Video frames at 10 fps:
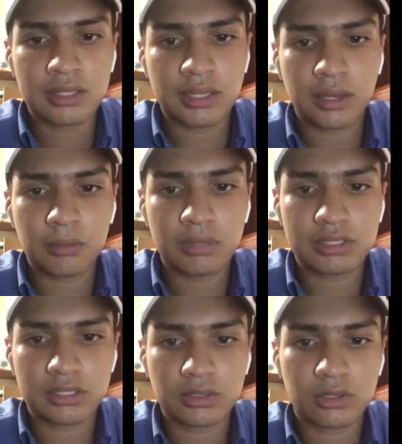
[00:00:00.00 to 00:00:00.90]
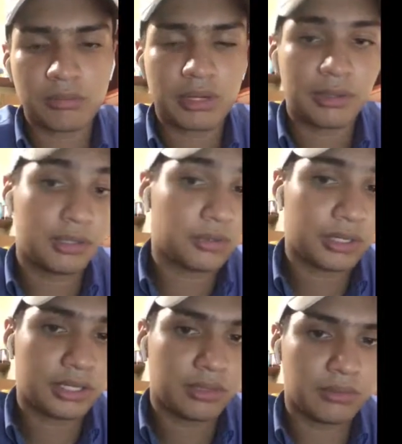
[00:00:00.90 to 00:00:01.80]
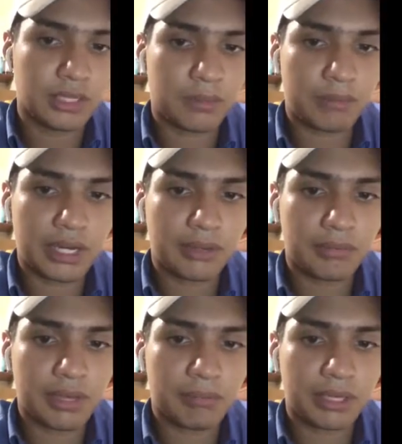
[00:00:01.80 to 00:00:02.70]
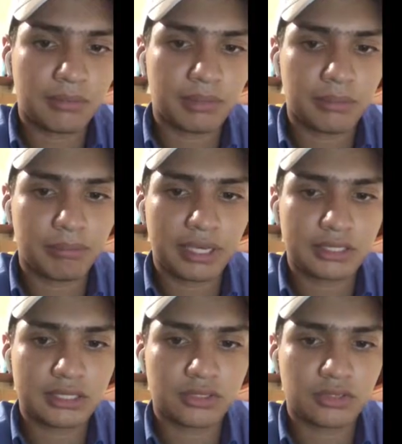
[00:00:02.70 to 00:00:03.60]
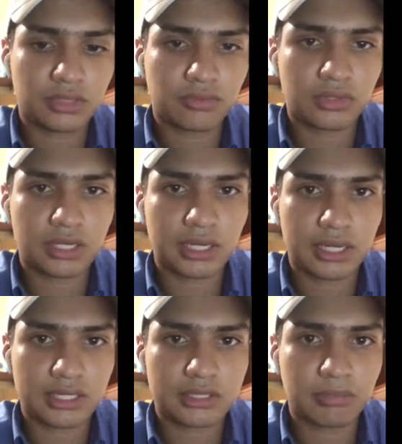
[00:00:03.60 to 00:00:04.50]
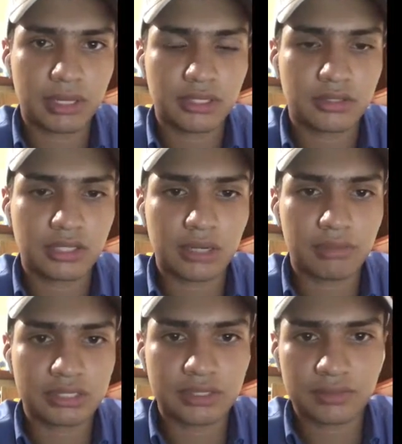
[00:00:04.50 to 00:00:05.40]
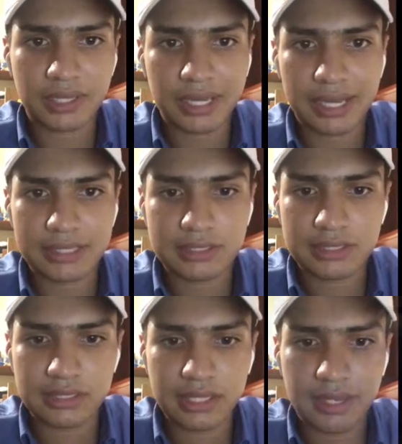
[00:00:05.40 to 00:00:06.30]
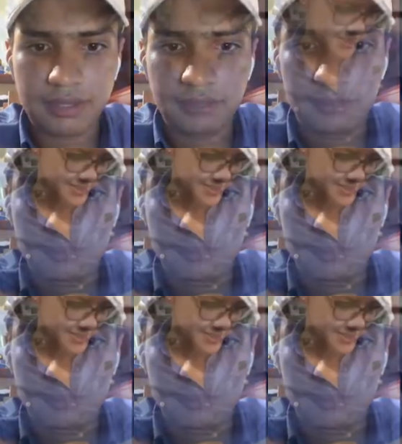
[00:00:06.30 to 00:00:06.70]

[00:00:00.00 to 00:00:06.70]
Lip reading: They must learn by doing the mind map and by passing to the front and explain to the rest of the class. Thank you.